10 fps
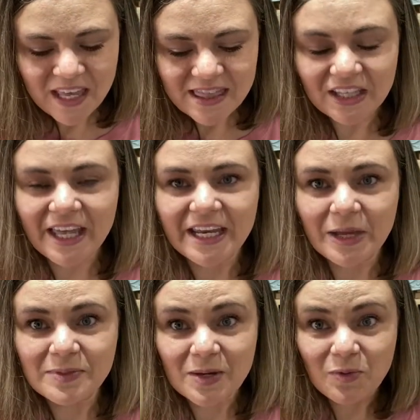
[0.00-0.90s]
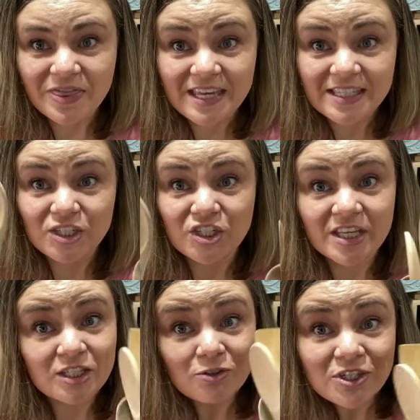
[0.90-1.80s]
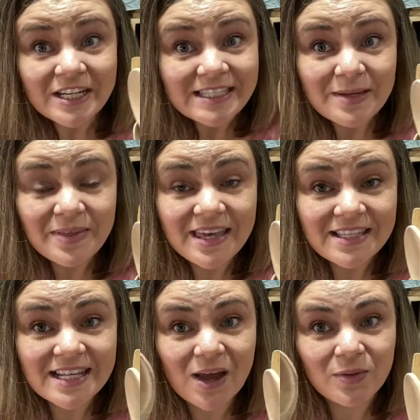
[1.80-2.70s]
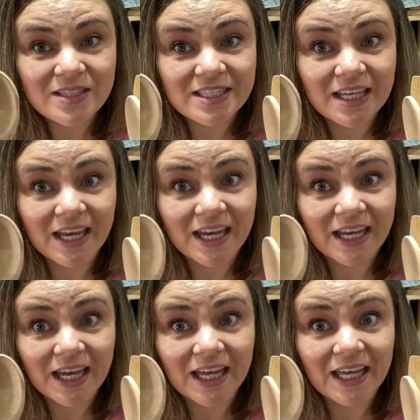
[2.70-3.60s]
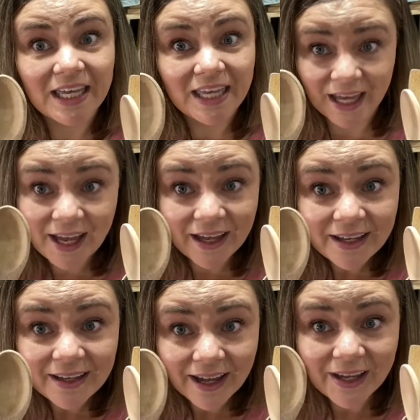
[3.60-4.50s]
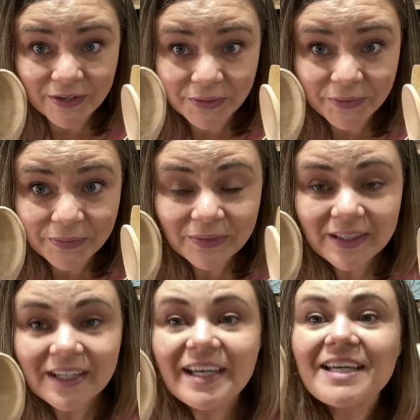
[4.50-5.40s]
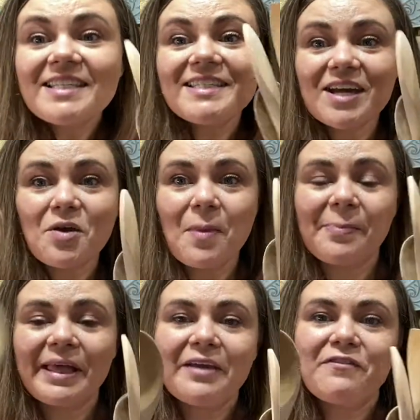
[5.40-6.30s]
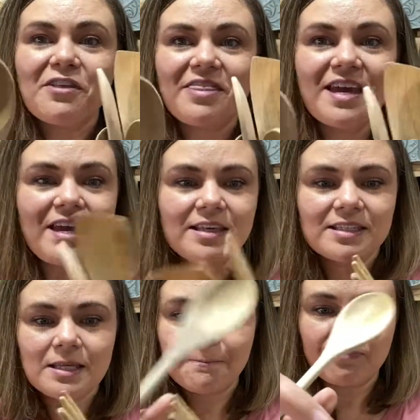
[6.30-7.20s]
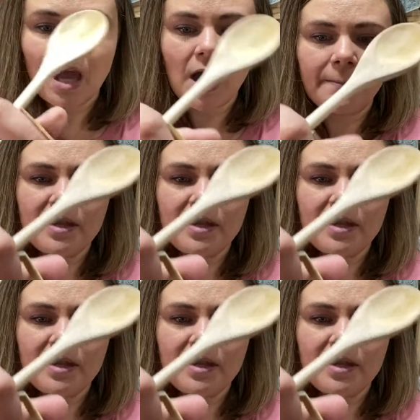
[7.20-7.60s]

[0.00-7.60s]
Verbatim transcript: the lady comes up with these and she's like, don't you need some of these? And I was like, yeah, I do. So my plan for these, um,